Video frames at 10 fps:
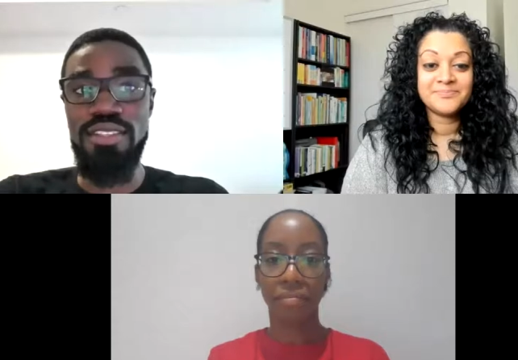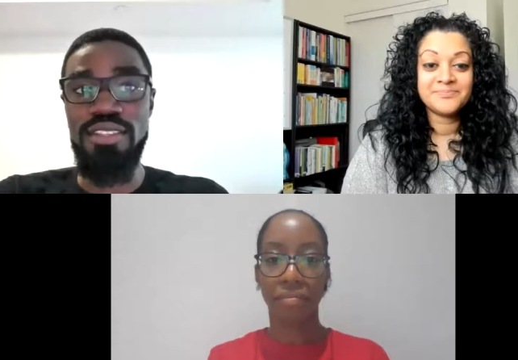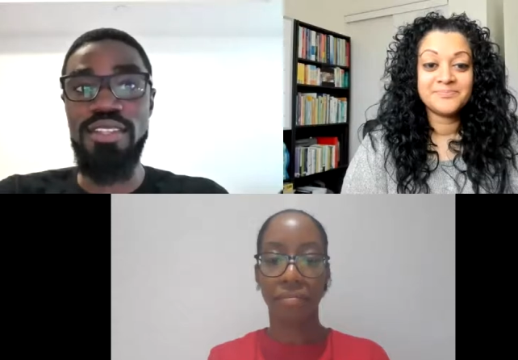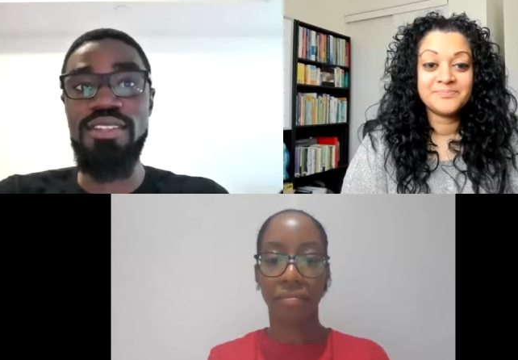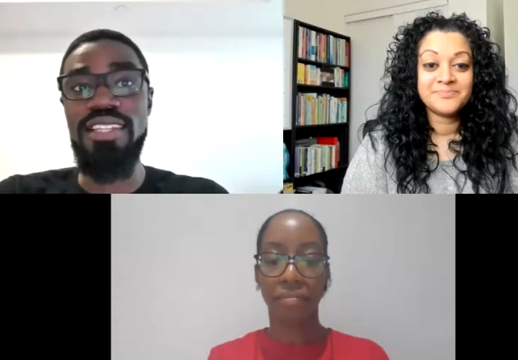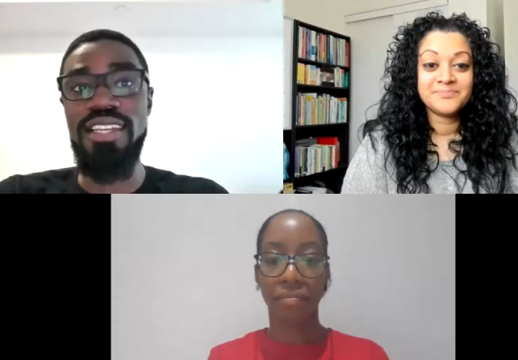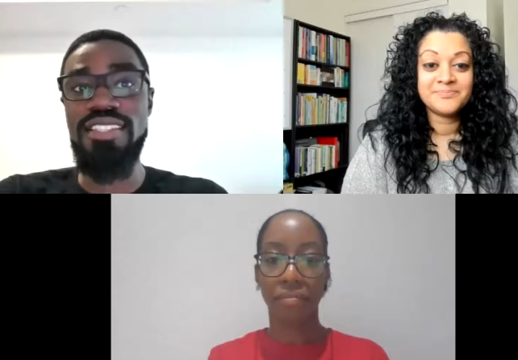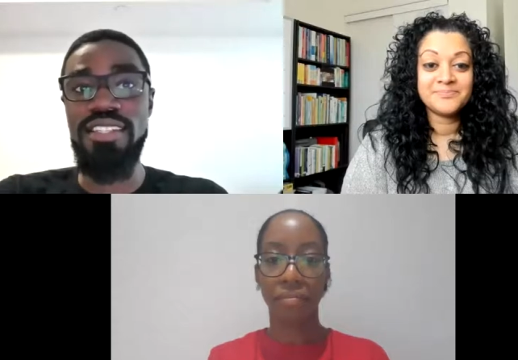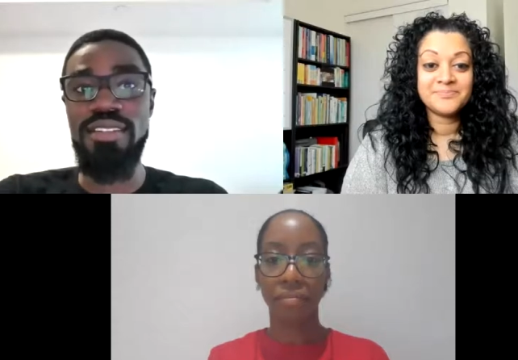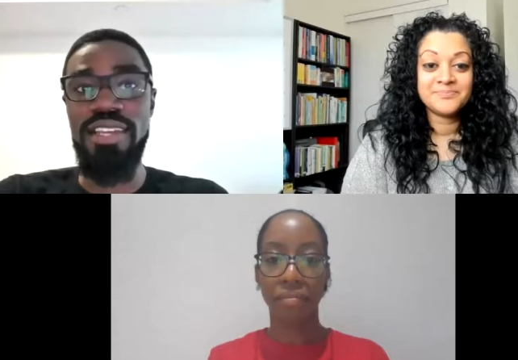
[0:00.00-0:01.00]
Speaker 1: the Ontario
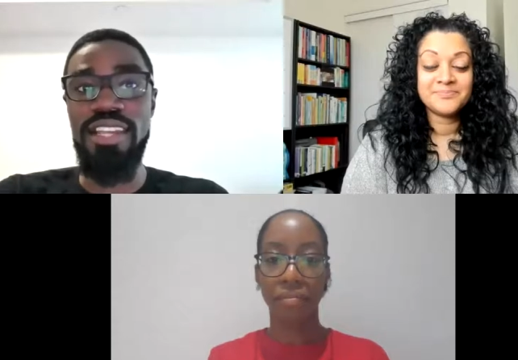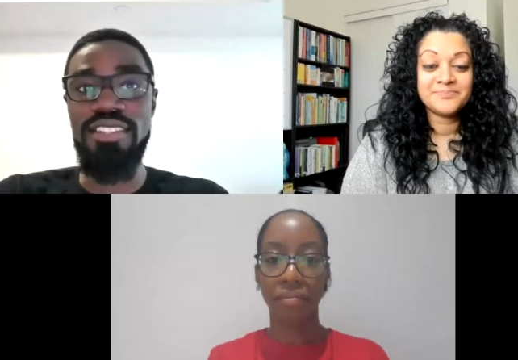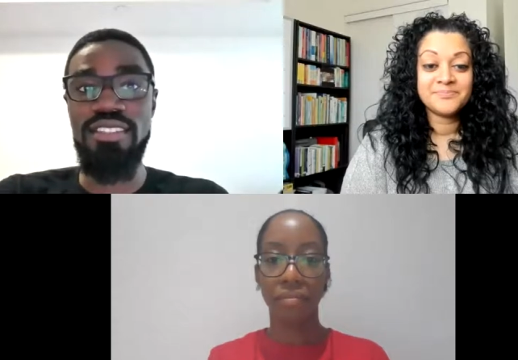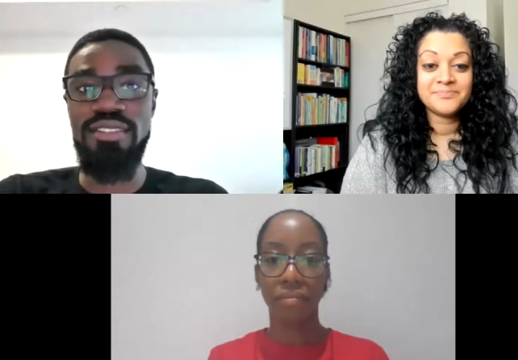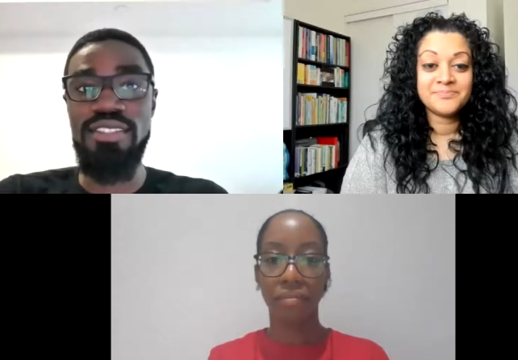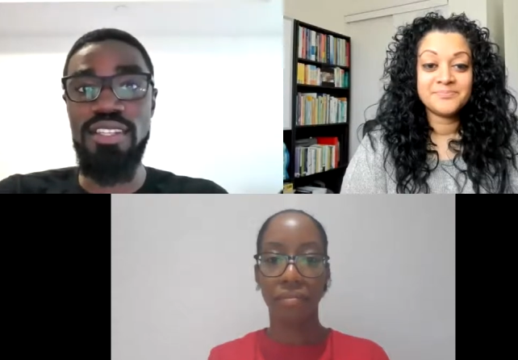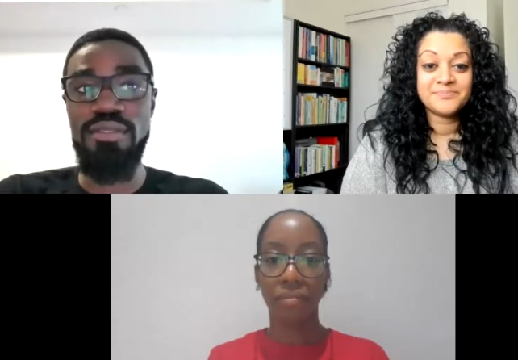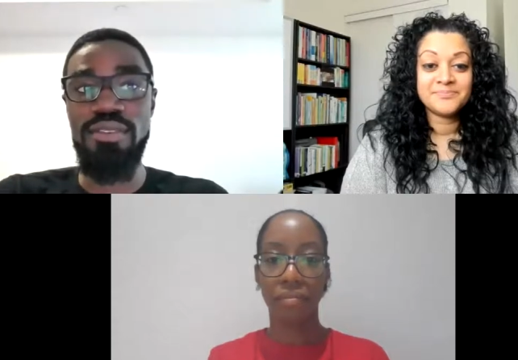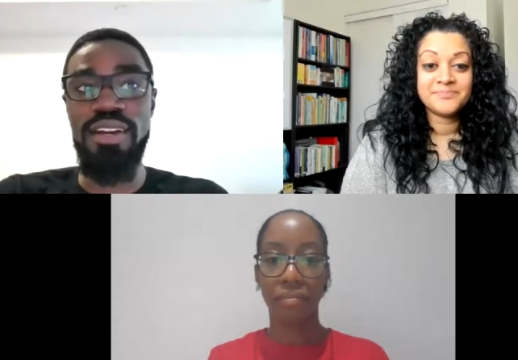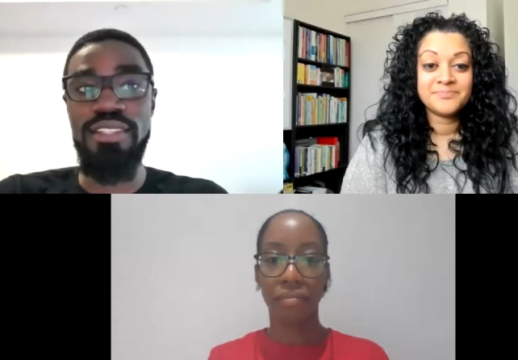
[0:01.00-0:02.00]
Science Centre and Geneva
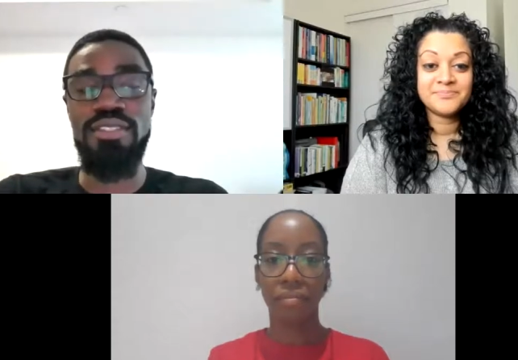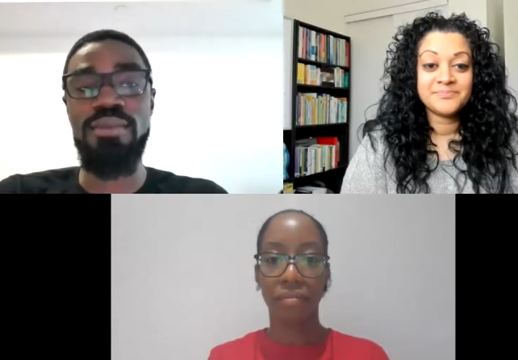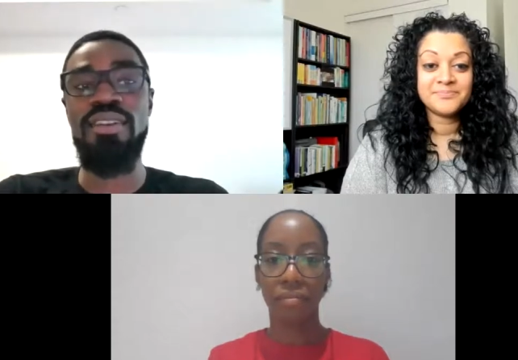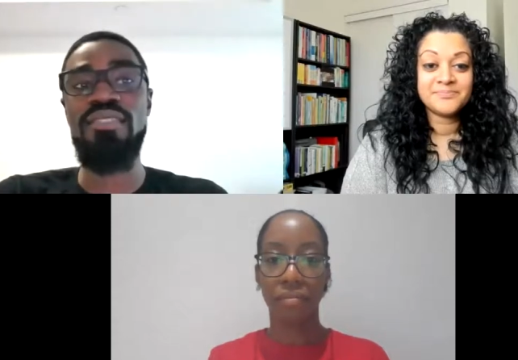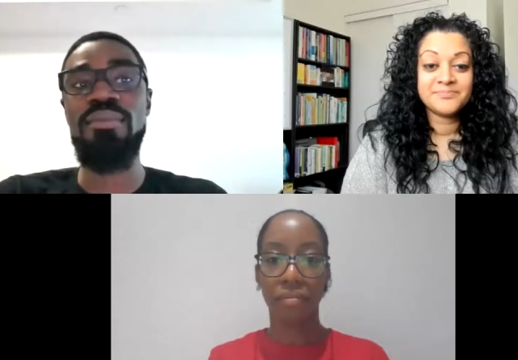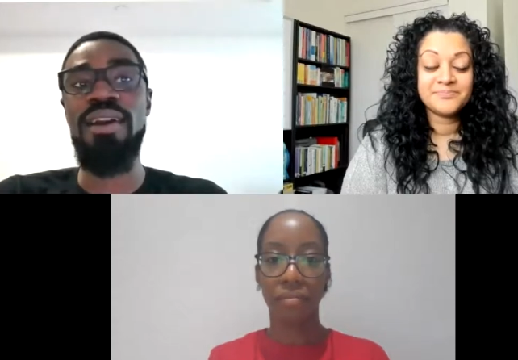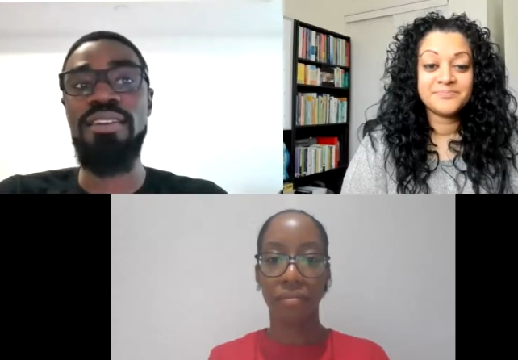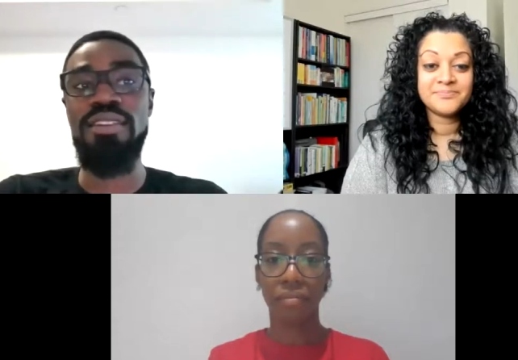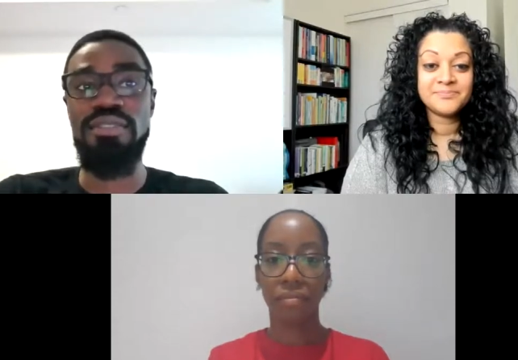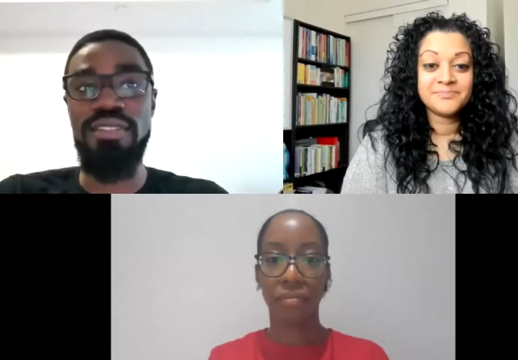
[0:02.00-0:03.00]
Centre for Autism have
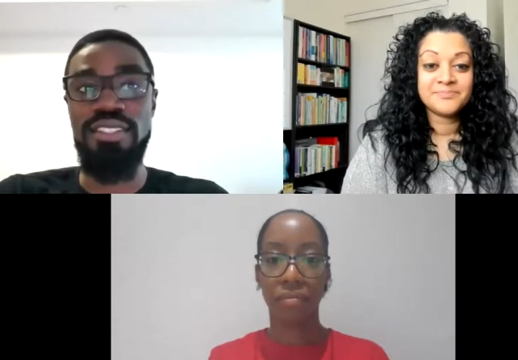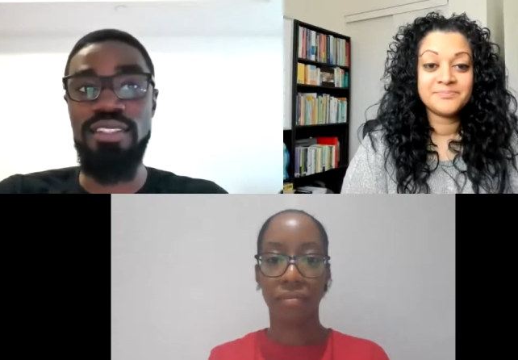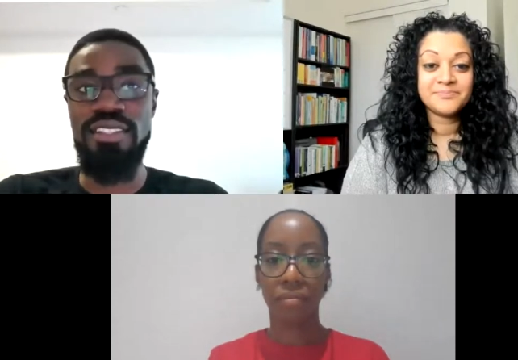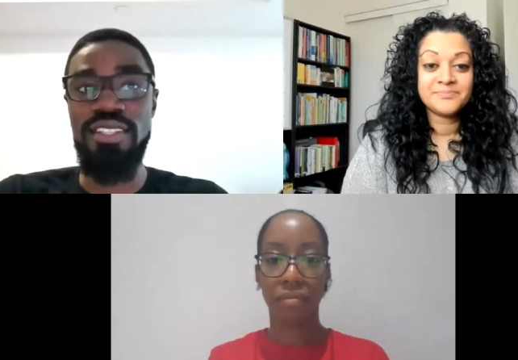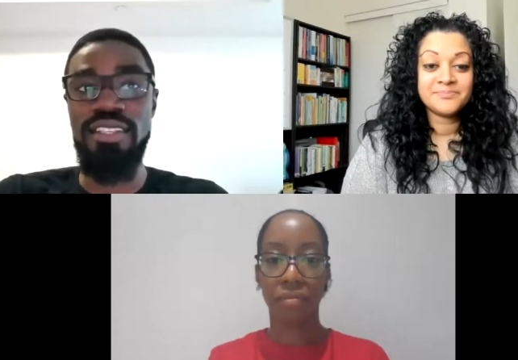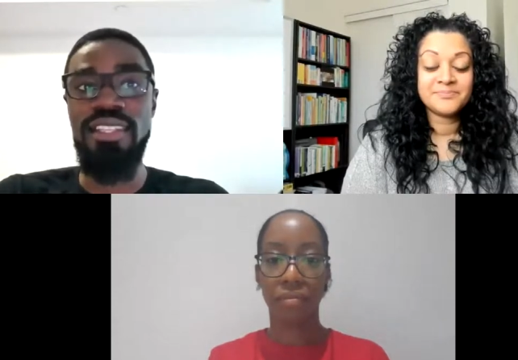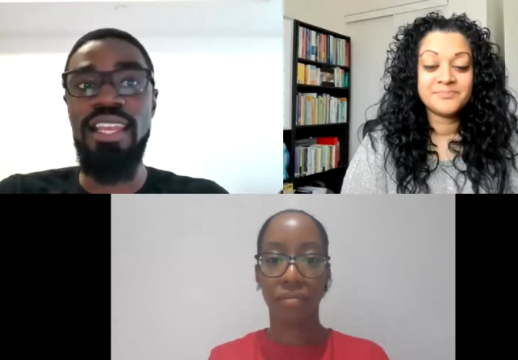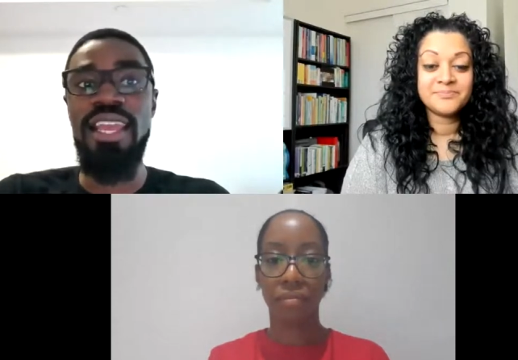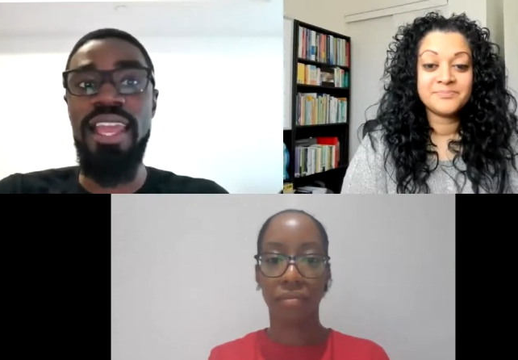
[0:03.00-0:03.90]
partnered to facilitate